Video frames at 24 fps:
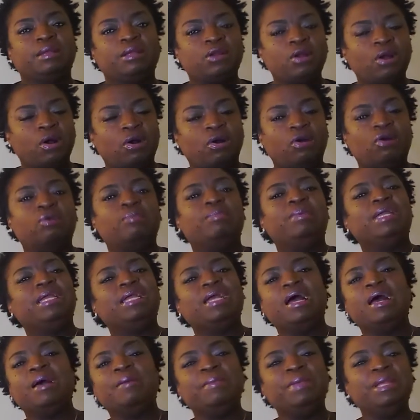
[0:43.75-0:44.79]
called
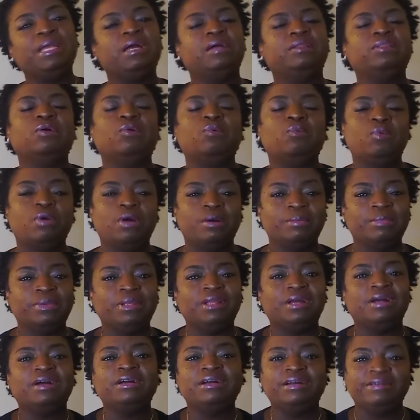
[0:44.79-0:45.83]
Becoming the
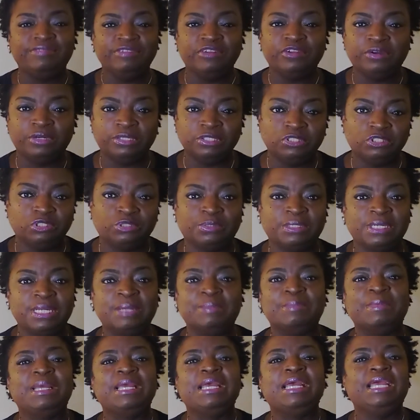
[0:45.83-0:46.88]
Woman of Your
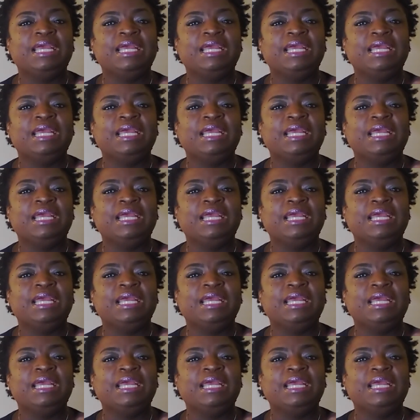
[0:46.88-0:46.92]
Dream.